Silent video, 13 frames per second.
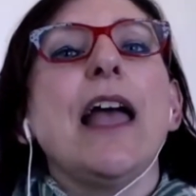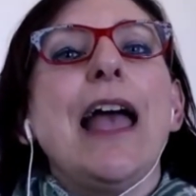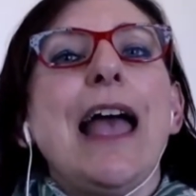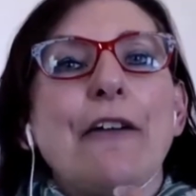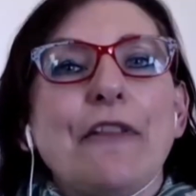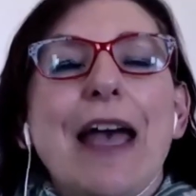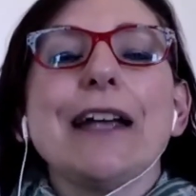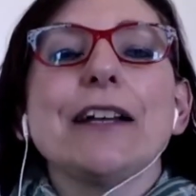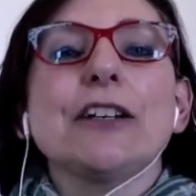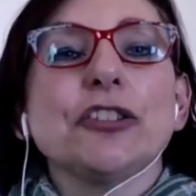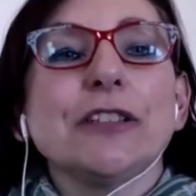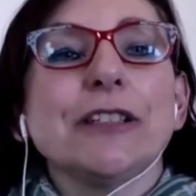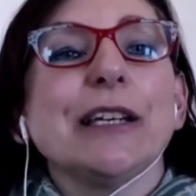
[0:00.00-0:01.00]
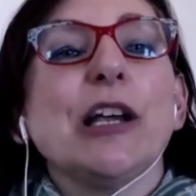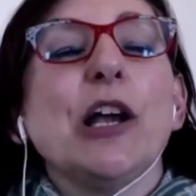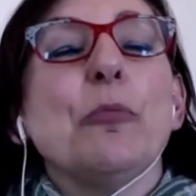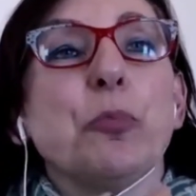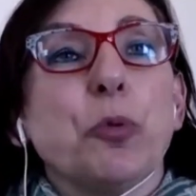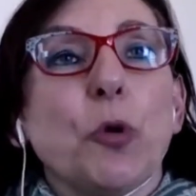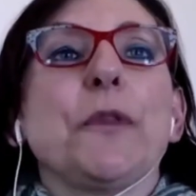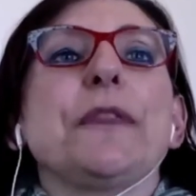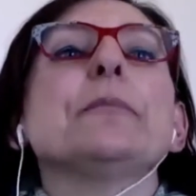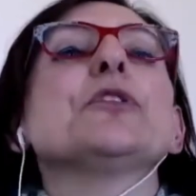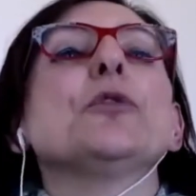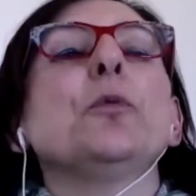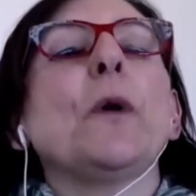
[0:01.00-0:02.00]
have actually brought
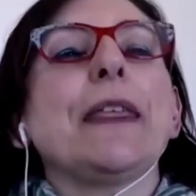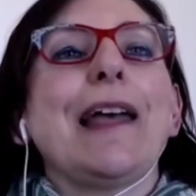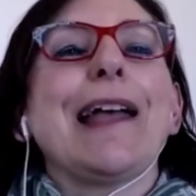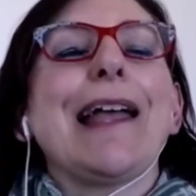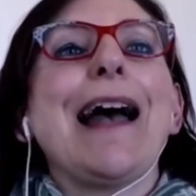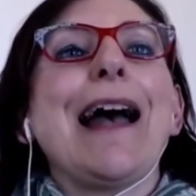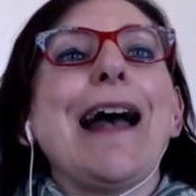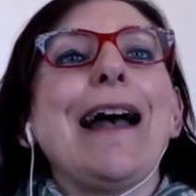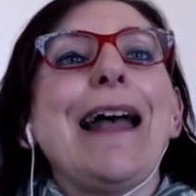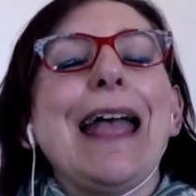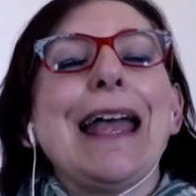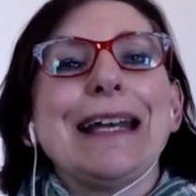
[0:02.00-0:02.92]
them to where they are and